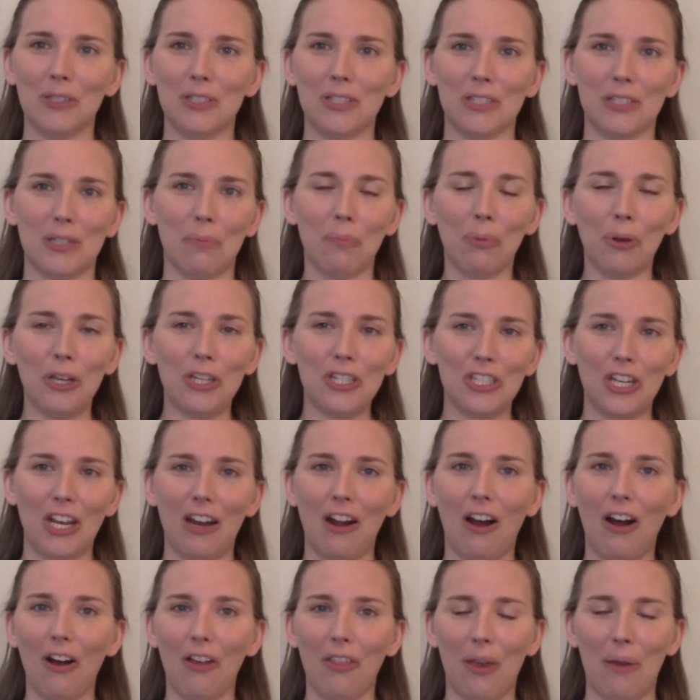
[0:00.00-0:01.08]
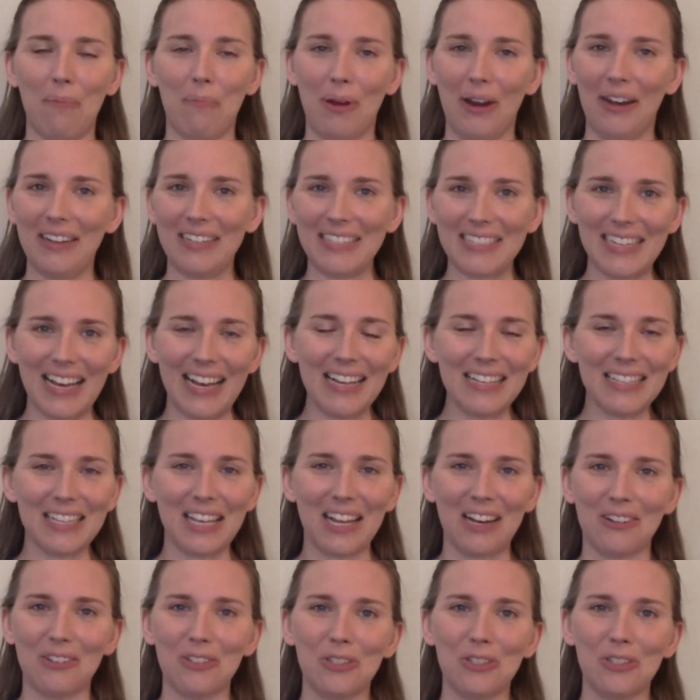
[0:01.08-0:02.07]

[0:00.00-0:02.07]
just appreciate all that Brenda does and are